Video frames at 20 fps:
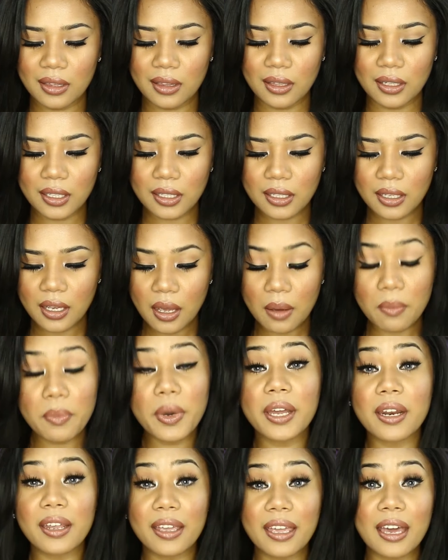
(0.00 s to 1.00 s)
look,
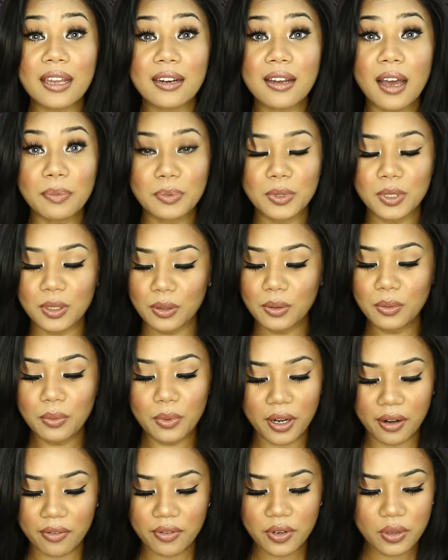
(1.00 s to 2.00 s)
but again, up to you,
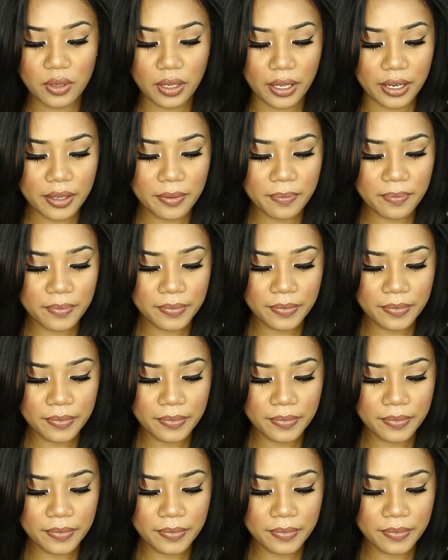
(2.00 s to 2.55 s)
whatever you like.